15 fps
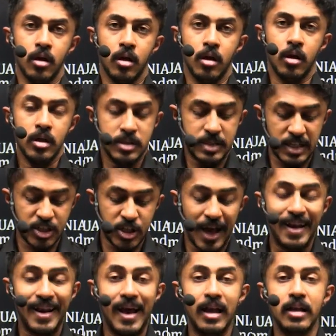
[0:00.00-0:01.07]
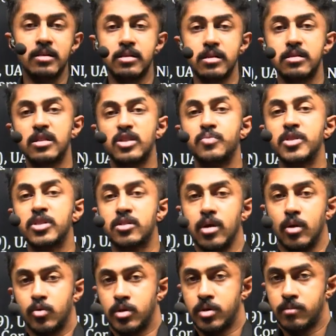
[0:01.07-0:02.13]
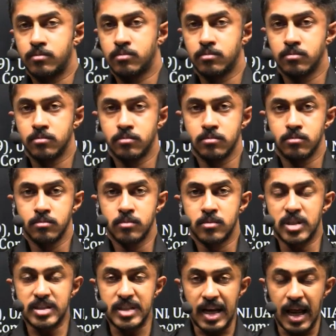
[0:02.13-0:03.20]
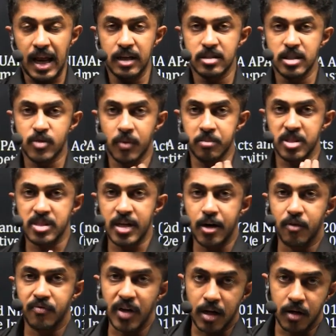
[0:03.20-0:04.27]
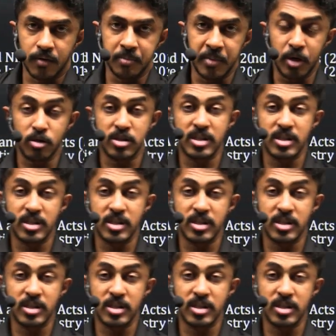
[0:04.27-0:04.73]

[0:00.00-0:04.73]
such analysis is missed out. Such analysis from the side of the government or such